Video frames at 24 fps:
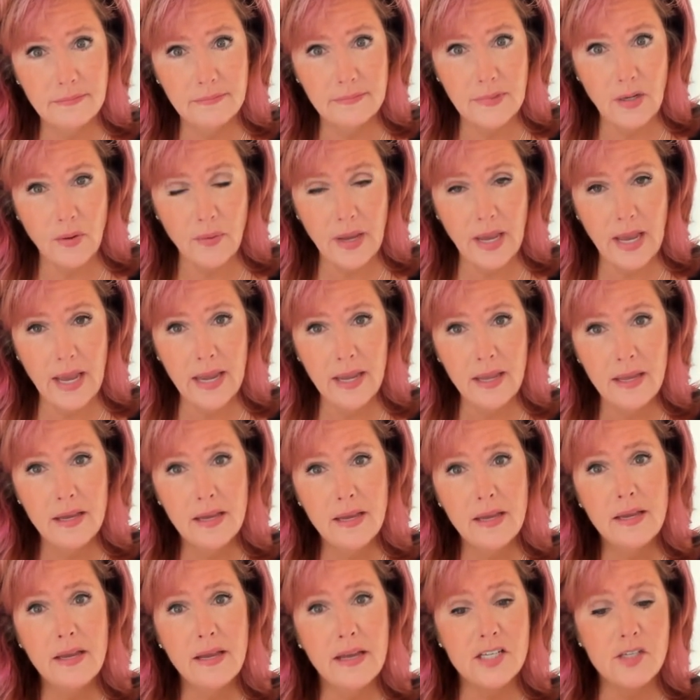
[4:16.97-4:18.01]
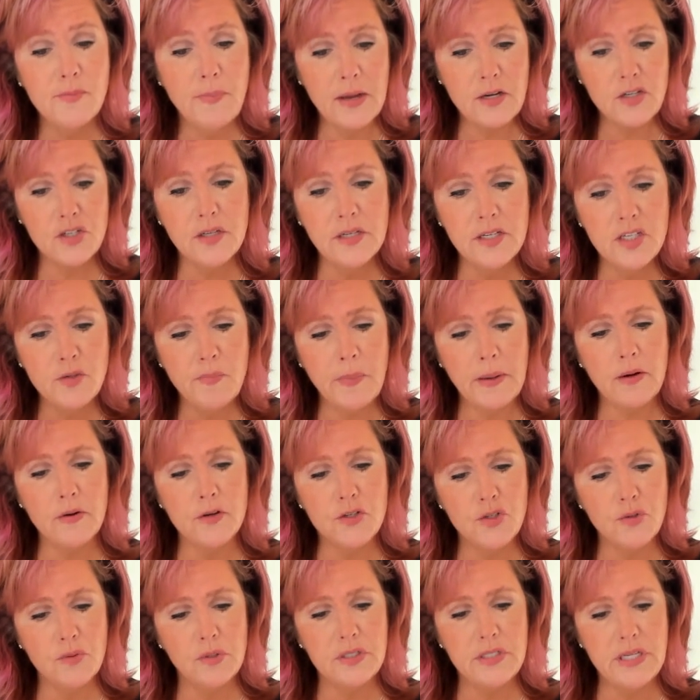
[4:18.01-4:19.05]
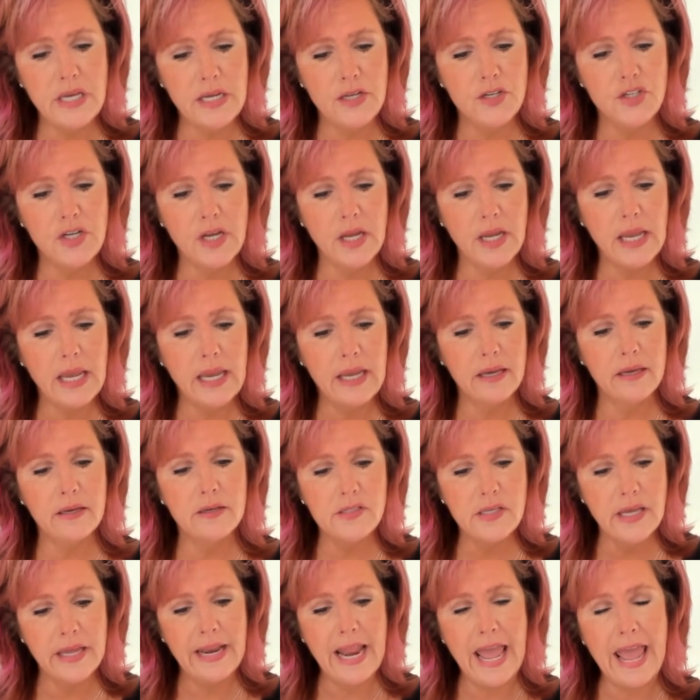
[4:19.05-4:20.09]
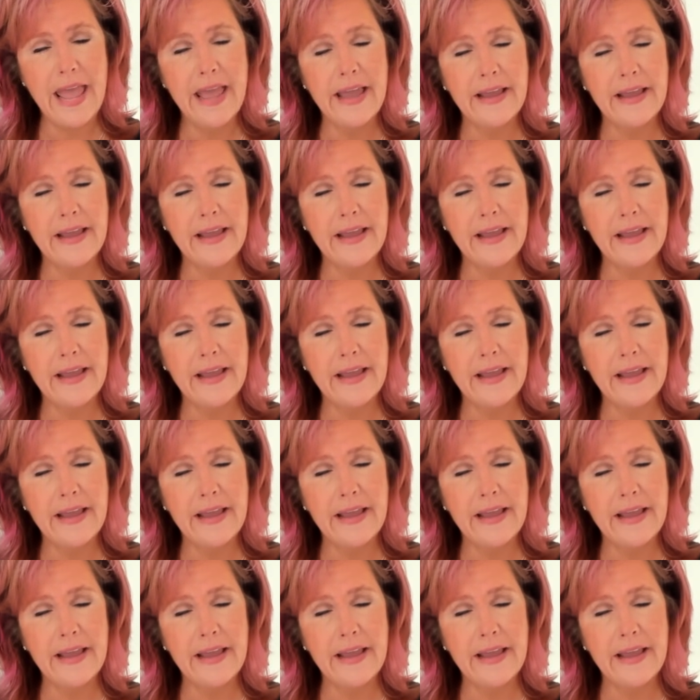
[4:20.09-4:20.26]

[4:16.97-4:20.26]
Okay? Especially spiritual teaching is an